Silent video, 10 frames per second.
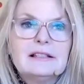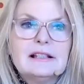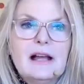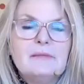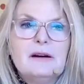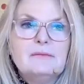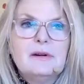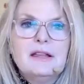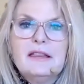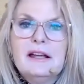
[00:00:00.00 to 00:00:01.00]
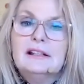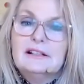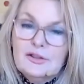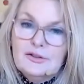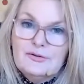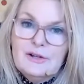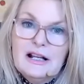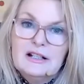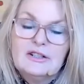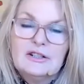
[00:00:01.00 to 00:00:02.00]
to come up with an
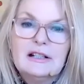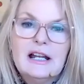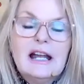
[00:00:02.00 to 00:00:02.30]
indoctrination